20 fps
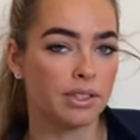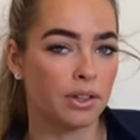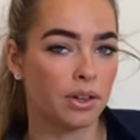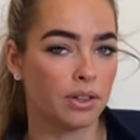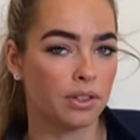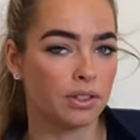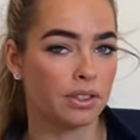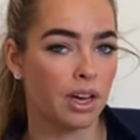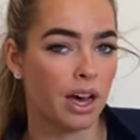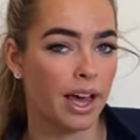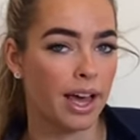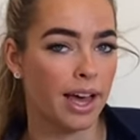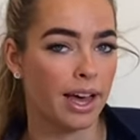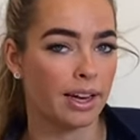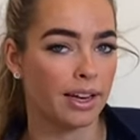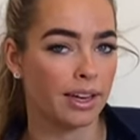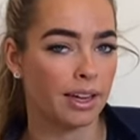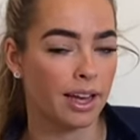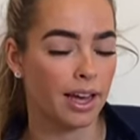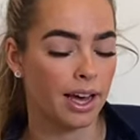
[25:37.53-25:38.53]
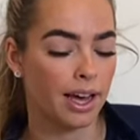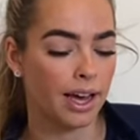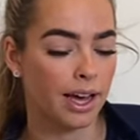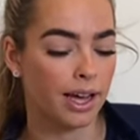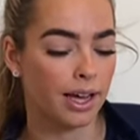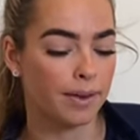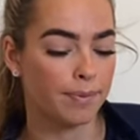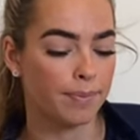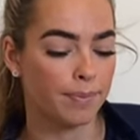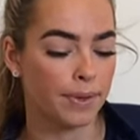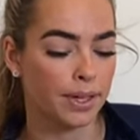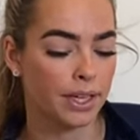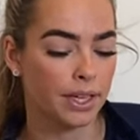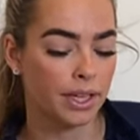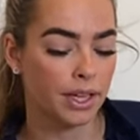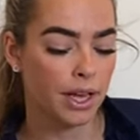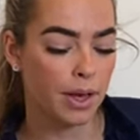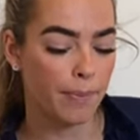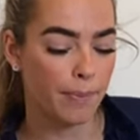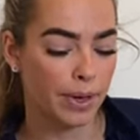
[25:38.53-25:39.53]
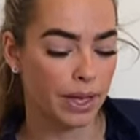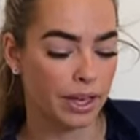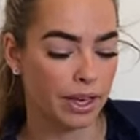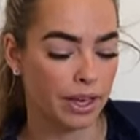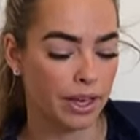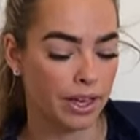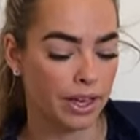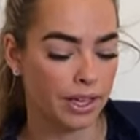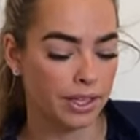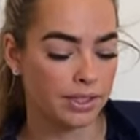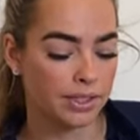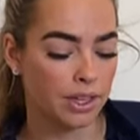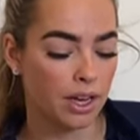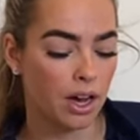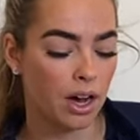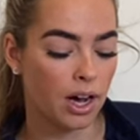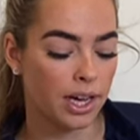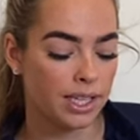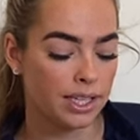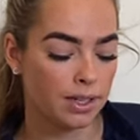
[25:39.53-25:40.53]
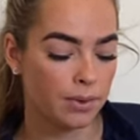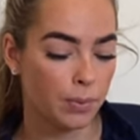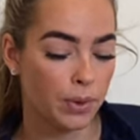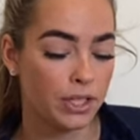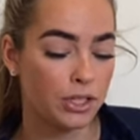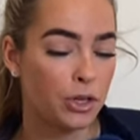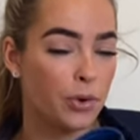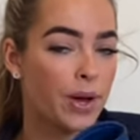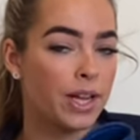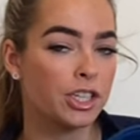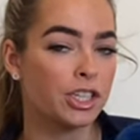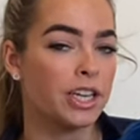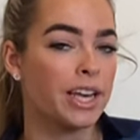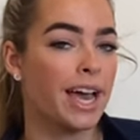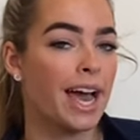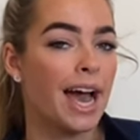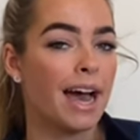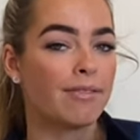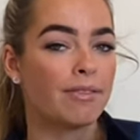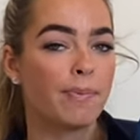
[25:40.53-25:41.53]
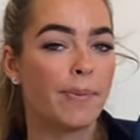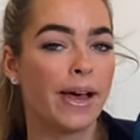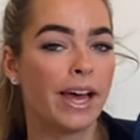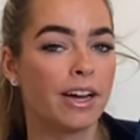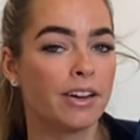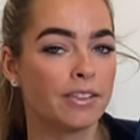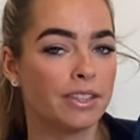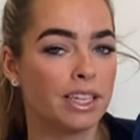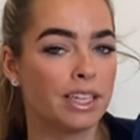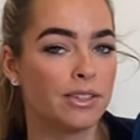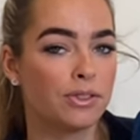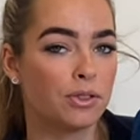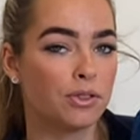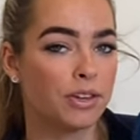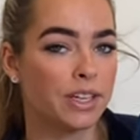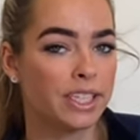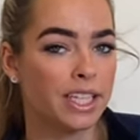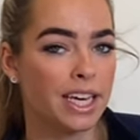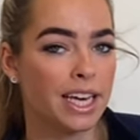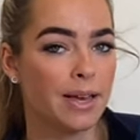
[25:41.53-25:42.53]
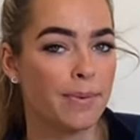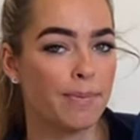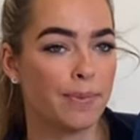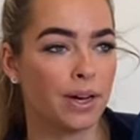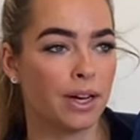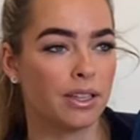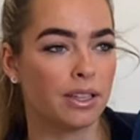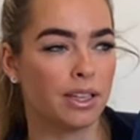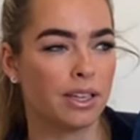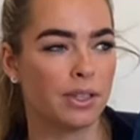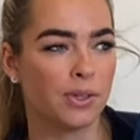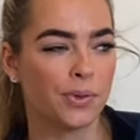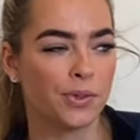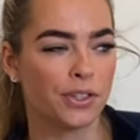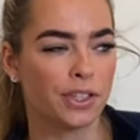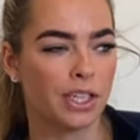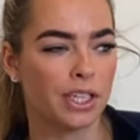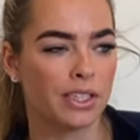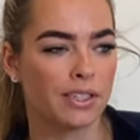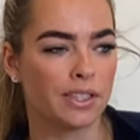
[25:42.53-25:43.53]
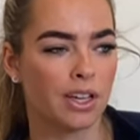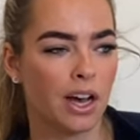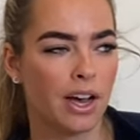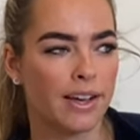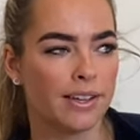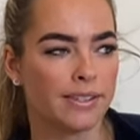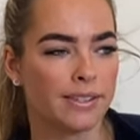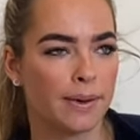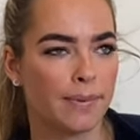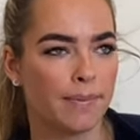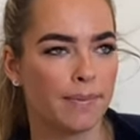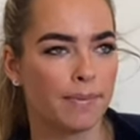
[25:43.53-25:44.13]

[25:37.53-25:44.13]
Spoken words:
on Diane, because we do actually have a pair of these already, but these were in a size,